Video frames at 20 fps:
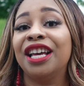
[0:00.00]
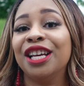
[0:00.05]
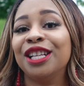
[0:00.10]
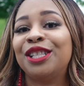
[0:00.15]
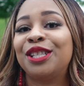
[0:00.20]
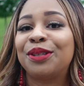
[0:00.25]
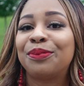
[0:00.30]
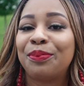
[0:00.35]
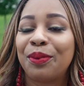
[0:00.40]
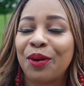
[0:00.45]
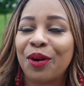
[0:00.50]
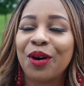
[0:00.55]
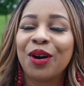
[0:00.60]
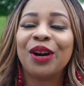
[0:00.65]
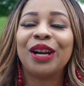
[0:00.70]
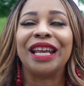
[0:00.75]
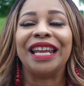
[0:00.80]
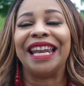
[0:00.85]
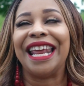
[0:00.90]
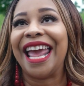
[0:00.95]
good
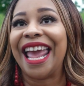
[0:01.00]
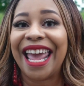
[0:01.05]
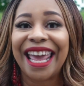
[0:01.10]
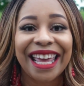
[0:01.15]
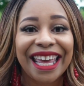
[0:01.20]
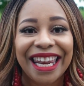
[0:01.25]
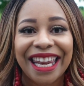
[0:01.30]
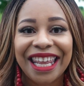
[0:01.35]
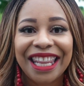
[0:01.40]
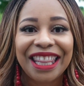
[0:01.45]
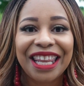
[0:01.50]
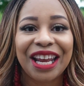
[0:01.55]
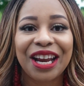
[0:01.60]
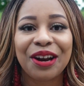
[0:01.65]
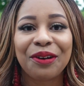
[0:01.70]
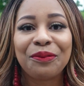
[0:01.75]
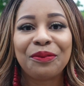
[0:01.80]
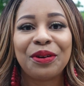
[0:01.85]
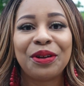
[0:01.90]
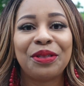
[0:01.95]
sport and hanging in
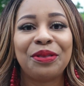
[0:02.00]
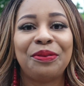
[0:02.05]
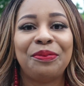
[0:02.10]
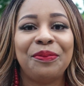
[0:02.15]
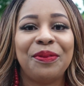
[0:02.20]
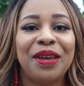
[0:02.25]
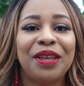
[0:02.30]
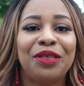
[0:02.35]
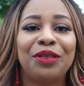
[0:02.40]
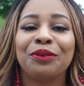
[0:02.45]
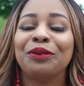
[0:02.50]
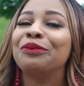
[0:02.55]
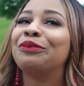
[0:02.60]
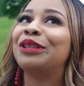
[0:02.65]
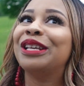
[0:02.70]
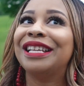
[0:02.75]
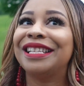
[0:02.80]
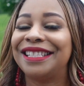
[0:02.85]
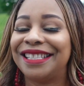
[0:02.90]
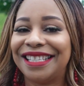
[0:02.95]
there with me through
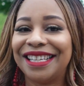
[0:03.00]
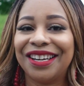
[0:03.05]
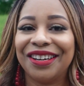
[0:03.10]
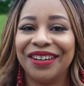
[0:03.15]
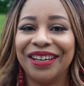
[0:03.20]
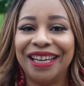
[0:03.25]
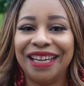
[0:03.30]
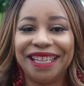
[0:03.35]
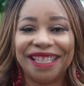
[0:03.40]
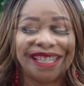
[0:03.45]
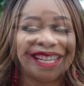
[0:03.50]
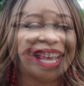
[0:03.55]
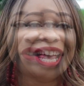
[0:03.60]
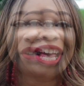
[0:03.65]
this series.